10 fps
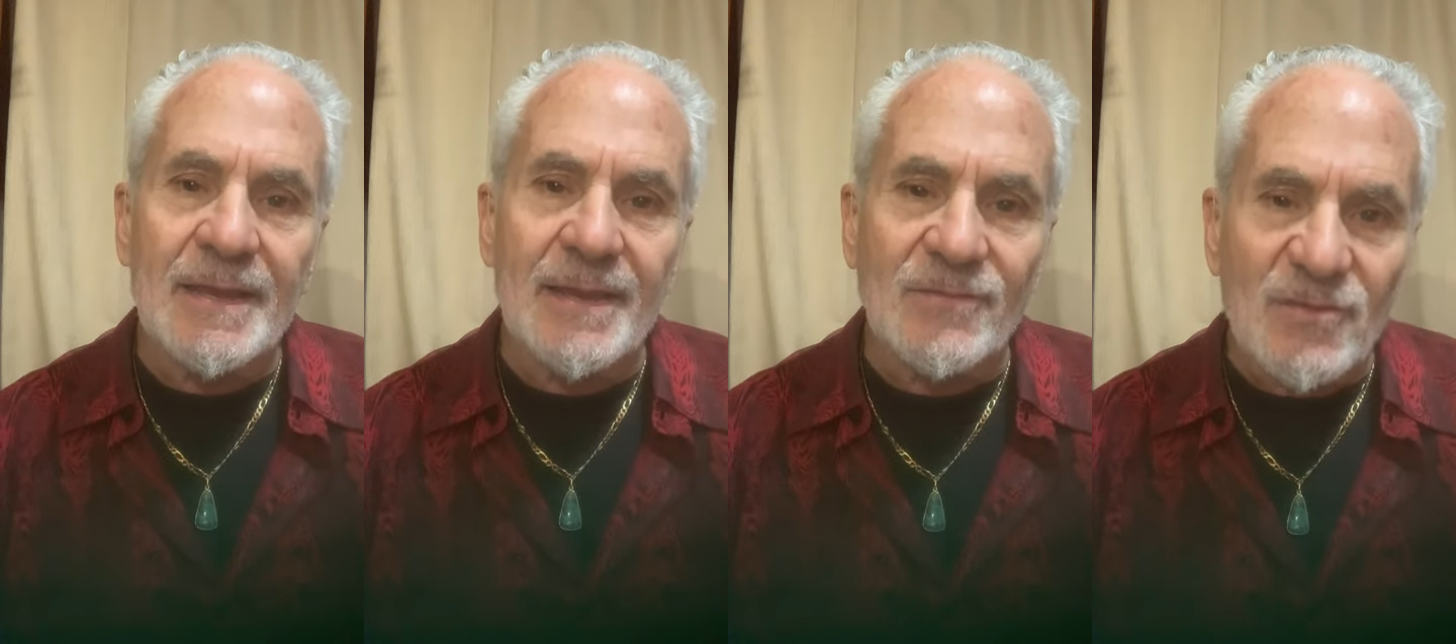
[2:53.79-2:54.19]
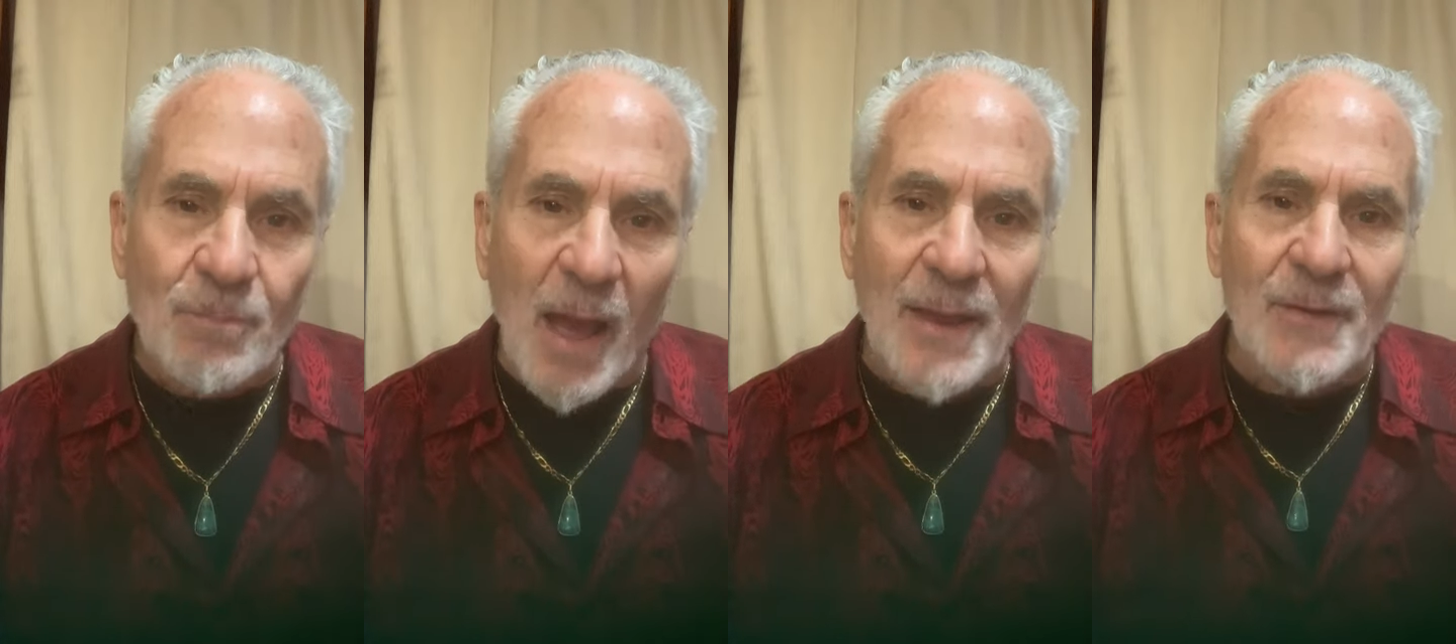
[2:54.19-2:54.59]

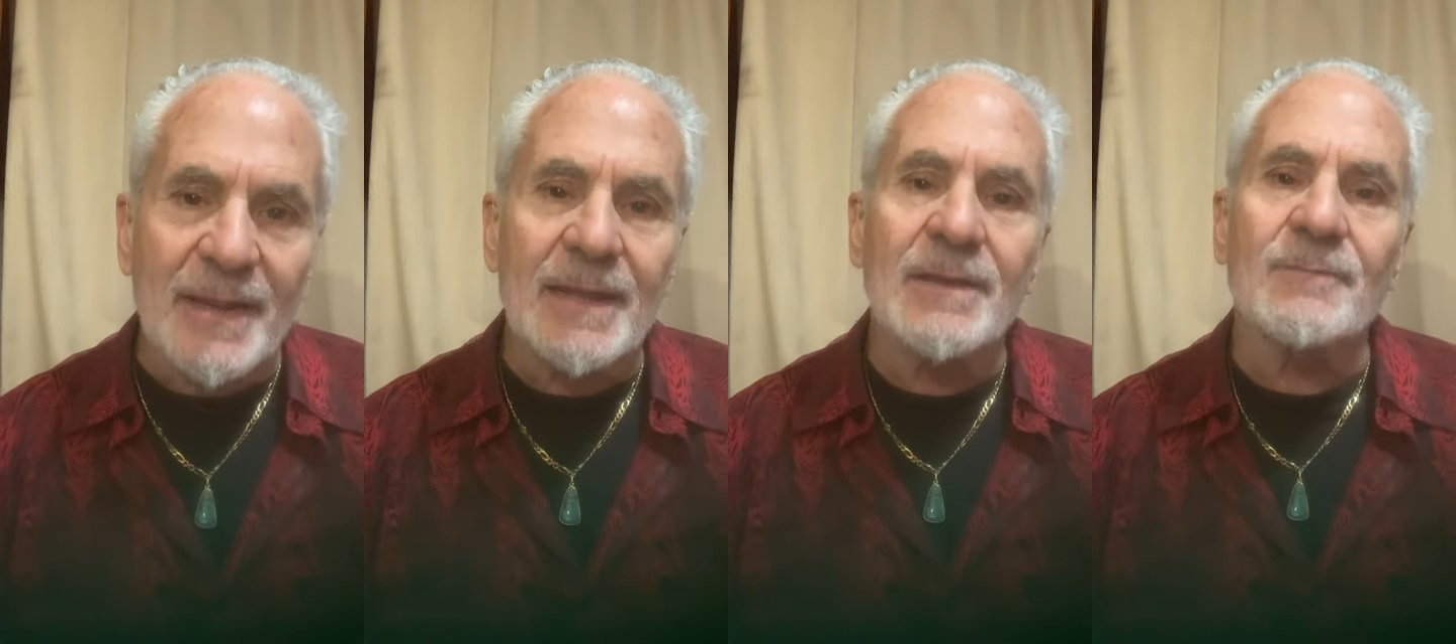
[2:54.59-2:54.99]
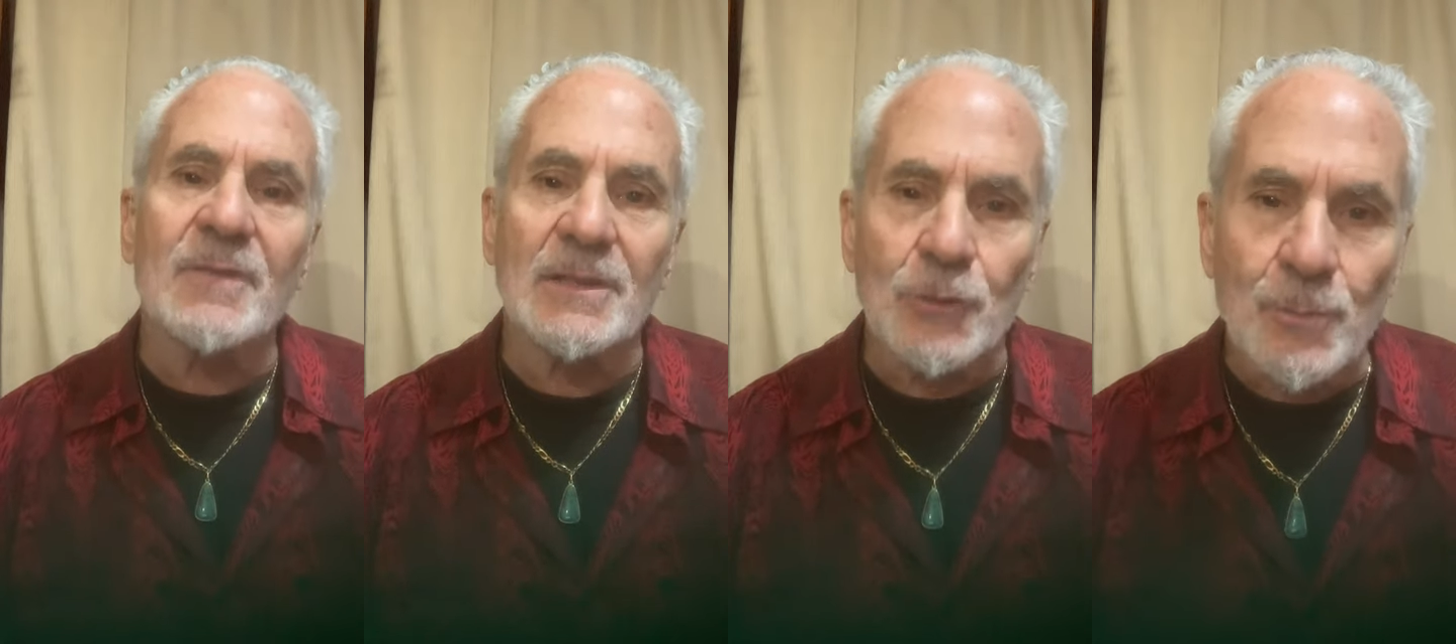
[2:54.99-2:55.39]
inspiring,
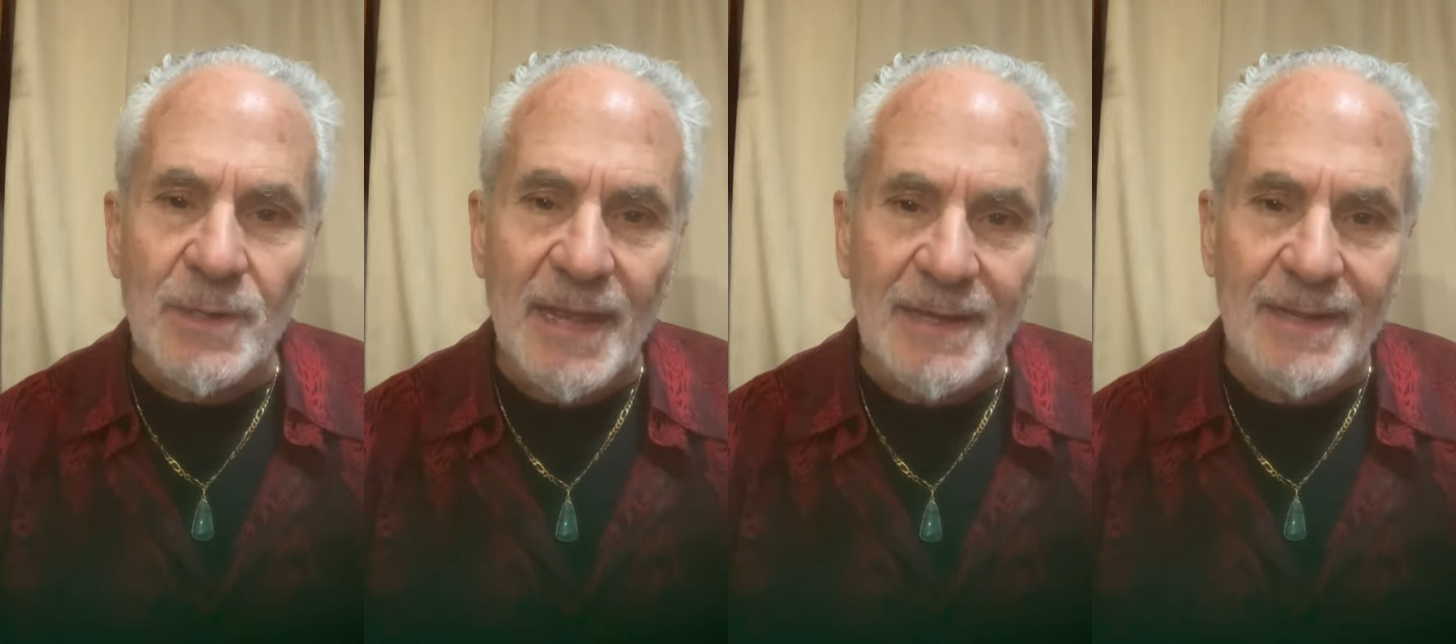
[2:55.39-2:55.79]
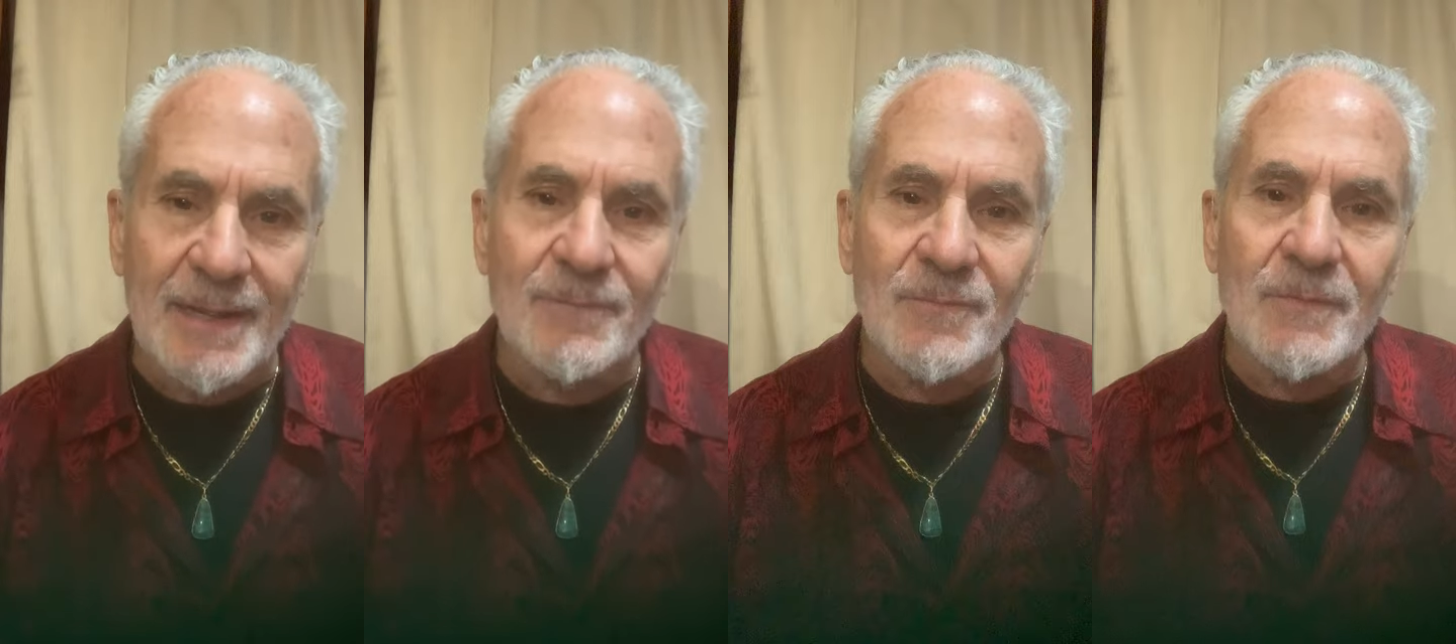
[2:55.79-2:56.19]
illuminating,